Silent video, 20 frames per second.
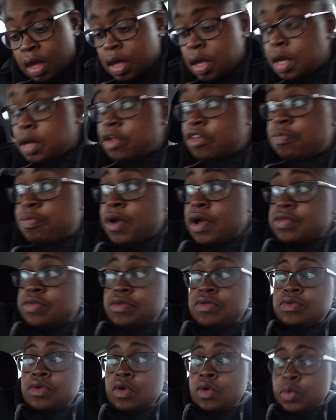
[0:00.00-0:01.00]
get this
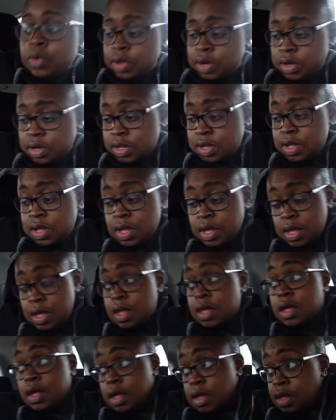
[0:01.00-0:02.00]
process going
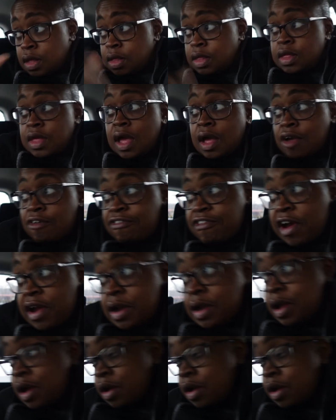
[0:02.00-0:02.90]
y'all can fight it